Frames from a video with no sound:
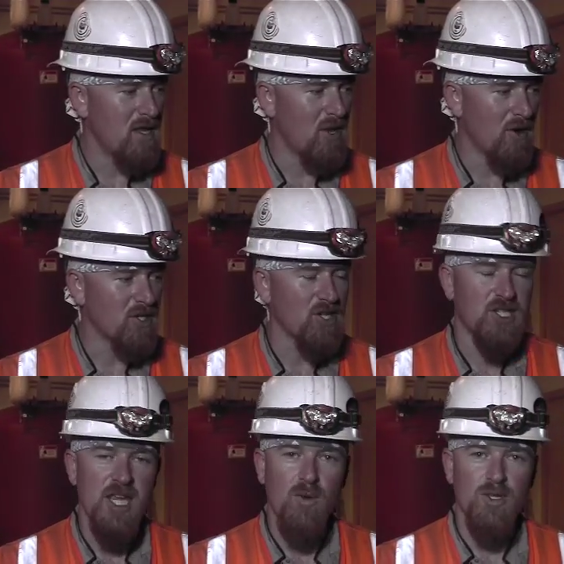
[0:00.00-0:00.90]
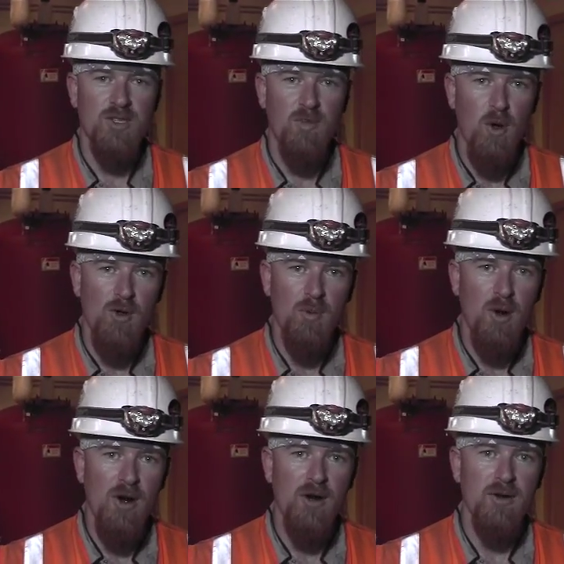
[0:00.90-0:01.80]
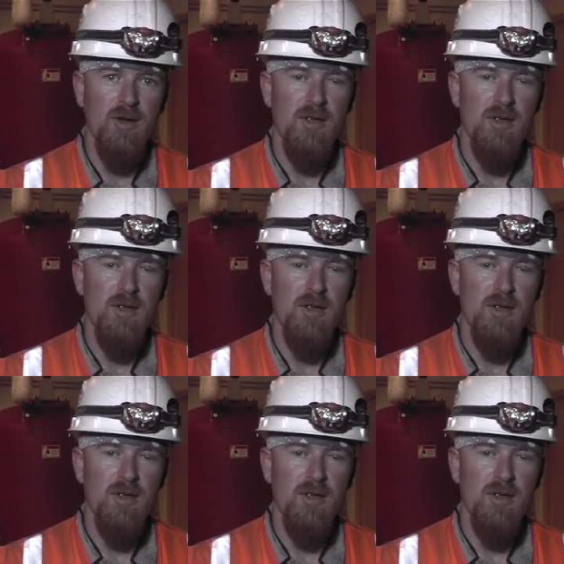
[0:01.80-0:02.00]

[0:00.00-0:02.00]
There is a sequence to pull it apart.